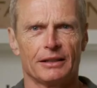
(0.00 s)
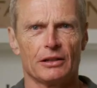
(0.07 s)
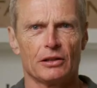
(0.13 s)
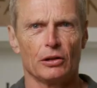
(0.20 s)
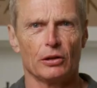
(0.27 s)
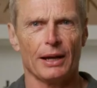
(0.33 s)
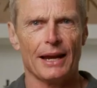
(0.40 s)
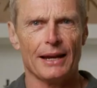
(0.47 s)

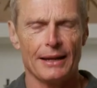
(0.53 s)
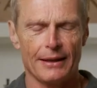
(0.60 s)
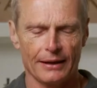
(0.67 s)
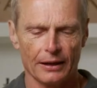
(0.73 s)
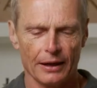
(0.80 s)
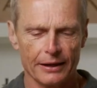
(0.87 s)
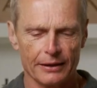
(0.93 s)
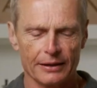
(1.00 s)
doesn't look
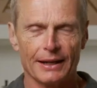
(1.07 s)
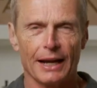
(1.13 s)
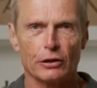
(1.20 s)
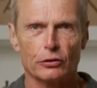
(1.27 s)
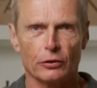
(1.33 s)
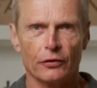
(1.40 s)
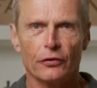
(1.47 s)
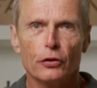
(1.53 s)
anything like the
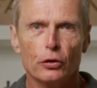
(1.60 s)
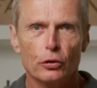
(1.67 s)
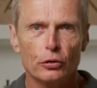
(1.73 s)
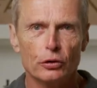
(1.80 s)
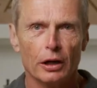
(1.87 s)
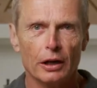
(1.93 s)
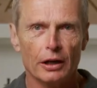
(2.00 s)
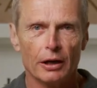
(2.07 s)
natural
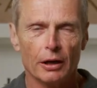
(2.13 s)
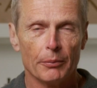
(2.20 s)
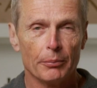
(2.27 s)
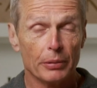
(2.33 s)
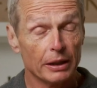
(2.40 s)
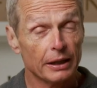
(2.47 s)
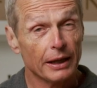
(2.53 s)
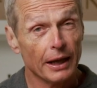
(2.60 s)
food,
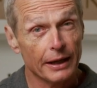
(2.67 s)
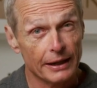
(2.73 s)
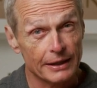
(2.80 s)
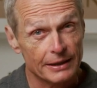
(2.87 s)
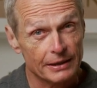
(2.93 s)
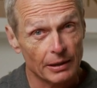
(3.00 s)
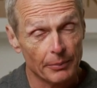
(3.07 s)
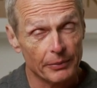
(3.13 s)
but again,
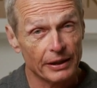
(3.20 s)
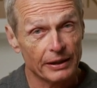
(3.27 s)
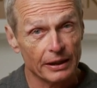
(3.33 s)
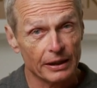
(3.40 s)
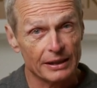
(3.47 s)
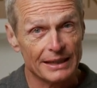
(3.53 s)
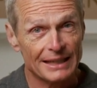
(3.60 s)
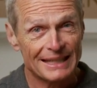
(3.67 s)
it's something
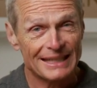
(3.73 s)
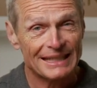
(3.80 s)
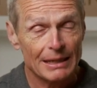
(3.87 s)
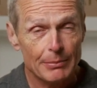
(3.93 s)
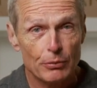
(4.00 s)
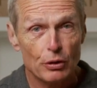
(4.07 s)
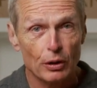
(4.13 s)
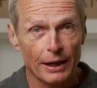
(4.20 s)
that can
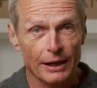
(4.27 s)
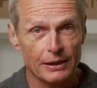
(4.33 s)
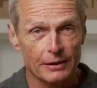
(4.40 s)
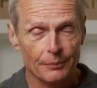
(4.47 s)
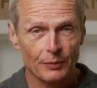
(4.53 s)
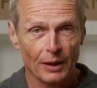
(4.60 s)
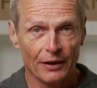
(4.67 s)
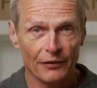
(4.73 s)
stimulate
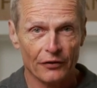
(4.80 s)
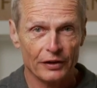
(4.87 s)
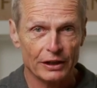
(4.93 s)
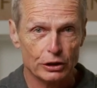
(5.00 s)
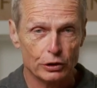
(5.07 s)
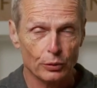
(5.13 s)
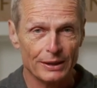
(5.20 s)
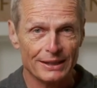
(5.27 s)
a
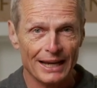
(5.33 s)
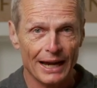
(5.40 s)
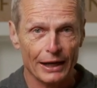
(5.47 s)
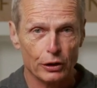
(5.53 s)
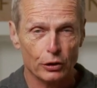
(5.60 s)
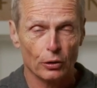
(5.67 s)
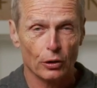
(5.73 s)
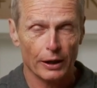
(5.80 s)
fish to
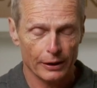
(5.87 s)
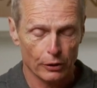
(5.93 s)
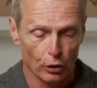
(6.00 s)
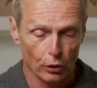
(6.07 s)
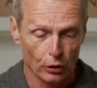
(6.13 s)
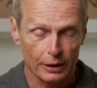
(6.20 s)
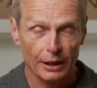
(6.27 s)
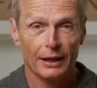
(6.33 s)
attack your
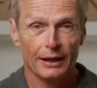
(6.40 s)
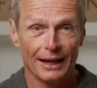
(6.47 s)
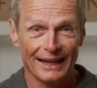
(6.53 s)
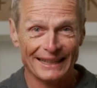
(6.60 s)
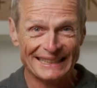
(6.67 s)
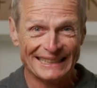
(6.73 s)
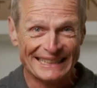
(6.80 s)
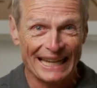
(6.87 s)
hook
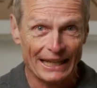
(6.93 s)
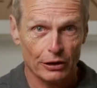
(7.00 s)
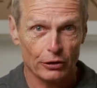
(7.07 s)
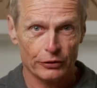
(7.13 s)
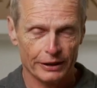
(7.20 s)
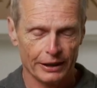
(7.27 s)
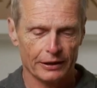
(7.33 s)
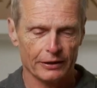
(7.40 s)
and get
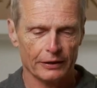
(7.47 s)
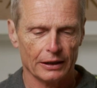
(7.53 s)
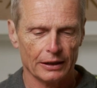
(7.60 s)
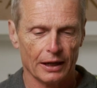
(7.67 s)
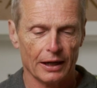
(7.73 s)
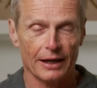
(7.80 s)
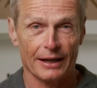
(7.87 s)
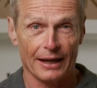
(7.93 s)
on the end of your
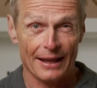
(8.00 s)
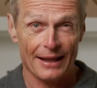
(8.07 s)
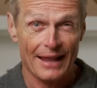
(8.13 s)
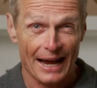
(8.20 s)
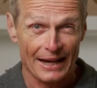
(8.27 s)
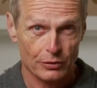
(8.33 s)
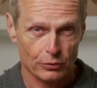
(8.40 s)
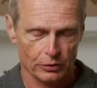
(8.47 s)
line. And
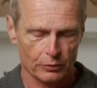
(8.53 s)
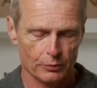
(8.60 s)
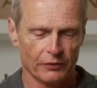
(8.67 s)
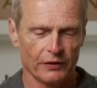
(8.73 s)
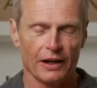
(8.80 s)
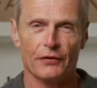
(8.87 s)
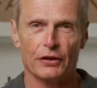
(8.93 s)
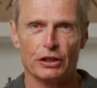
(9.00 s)
that's what
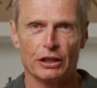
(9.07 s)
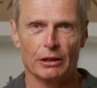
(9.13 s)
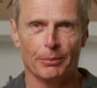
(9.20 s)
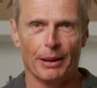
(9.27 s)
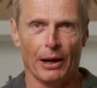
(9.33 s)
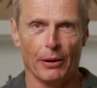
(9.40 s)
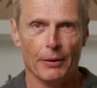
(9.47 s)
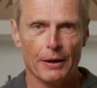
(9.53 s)
fly fishing is
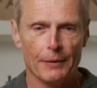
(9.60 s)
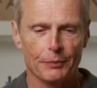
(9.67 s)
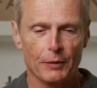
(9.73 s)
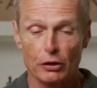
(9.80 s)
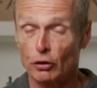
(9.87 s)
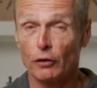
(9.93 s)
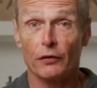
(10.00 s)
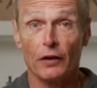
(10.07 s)
about.
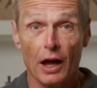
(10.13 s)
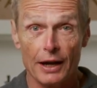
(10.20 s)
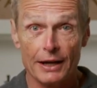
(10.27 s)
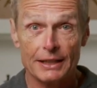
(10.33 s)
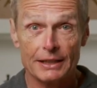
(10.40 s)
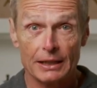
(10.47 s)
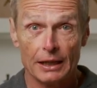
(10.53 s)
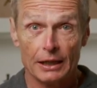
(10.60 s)
So
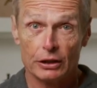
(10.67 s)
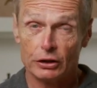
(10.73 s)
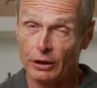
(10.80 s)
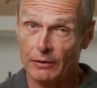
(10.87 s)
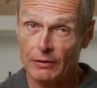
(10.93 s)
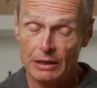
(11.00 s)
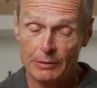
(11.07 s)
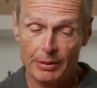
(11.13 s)
flies,
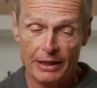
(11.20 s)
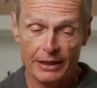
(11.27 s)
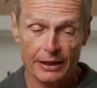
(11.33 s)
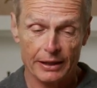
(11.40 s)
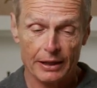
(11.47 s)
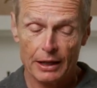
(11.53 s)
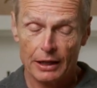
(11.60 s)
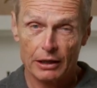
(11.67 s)
generally
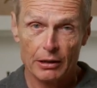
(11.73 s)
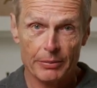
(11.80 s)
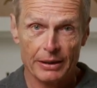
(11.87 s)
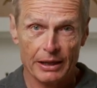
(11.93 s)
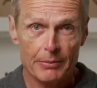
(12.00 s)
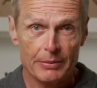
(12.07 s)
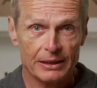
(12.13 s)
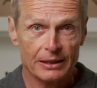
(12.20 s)
speaking, can
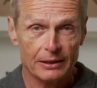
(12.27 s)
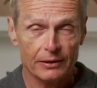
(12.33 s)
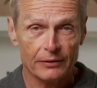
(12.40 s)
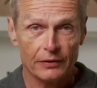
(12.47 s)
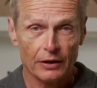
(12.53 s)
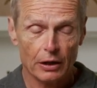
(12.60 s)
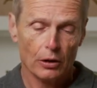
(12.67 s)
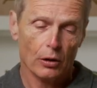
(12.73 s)
be
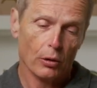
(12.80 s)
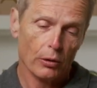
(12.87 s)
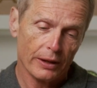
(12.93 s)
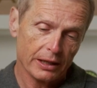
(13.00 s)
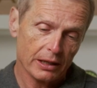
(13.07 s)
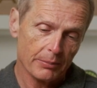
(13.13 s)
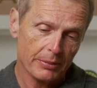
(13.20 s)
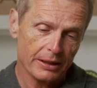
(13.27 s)
imitative or
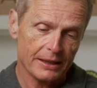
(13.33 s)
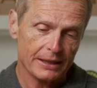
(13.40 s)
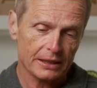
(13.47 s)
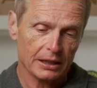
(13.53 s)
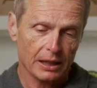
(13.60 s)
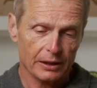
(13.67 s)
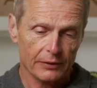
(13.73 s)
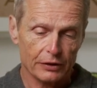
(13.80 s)
they can be this
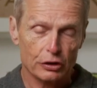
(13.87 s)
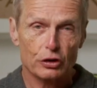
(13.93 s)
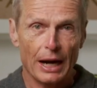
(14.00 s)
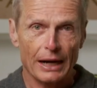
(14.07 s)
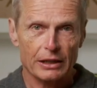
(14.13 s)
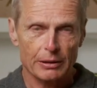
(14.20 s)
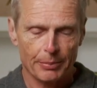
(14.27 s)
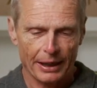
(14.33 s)
kind of
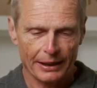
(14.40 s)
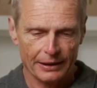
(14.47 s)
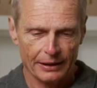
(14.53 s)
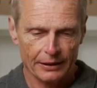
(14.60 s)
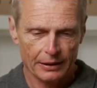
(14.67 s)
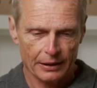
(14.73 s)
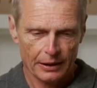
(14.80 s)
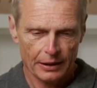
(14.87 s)
attractor pattern.